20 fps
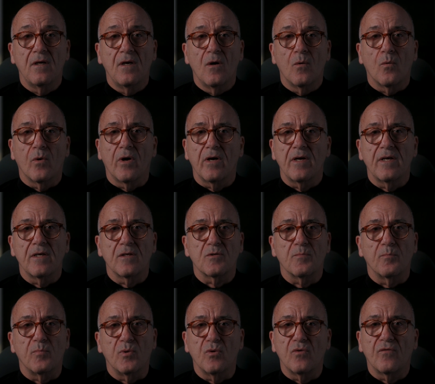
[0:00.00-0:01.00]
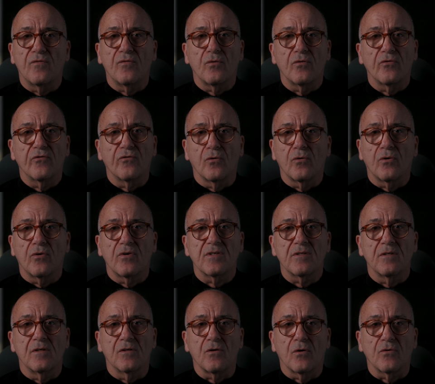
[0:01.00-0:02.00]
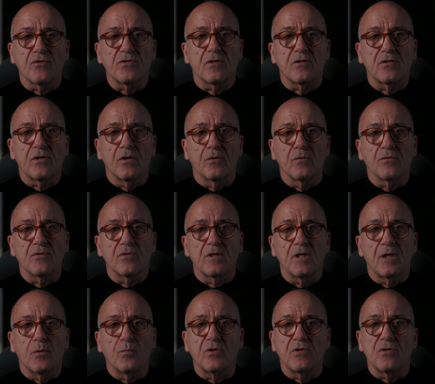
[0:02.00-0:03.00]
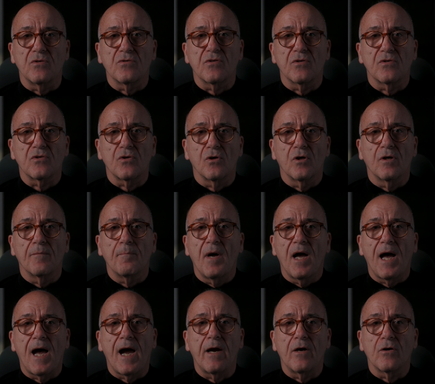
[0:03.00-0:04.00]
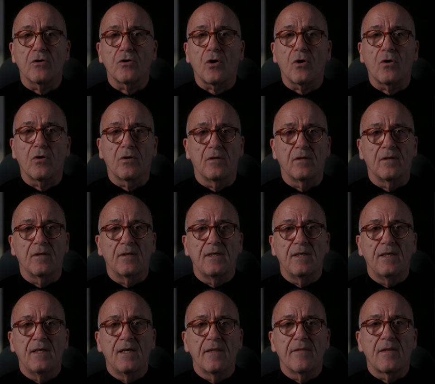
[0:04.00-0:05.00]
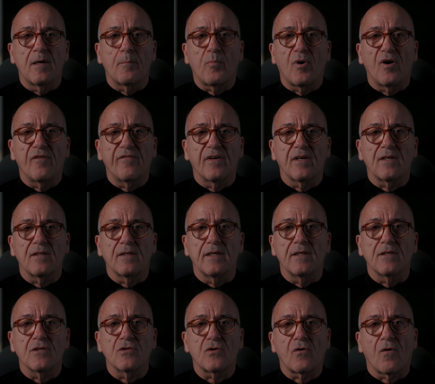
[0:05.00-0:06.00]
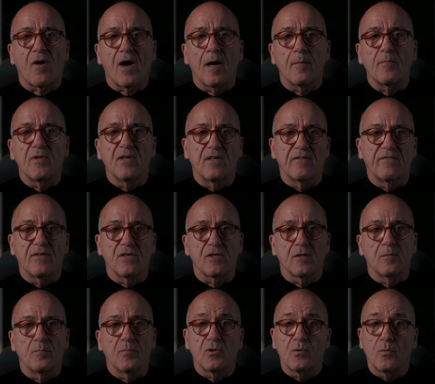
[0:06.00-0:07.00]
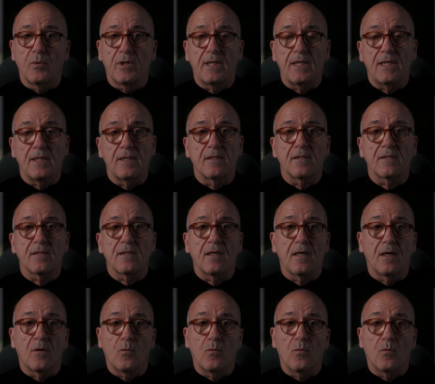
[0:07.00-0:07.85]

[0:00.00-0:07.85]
where in his beautiful, sonorous, and dulcet tones he would use the term Iron Curtain that perfectly described the division between East and